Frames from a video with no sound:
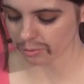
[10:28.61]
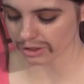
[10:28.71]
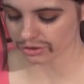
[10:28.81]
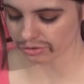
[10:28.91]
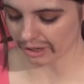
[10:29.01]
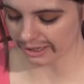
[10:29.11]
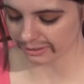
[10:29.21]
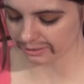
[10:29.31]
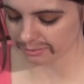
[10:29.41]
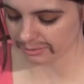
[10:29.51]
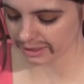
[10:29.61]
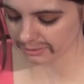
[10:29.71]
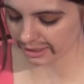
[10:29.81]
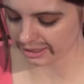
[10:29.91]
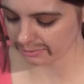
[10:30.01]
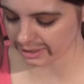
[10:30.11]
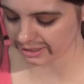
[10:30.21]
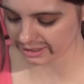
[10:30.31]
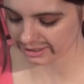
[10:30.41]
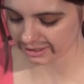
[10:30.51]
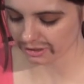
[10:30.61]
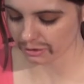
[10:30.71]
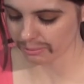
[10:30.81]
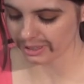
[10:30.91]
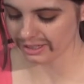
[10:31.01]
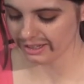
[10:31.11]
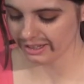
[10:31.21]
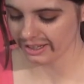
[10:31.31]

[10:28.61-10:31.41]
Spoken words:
want to try and get him into the Ditto, but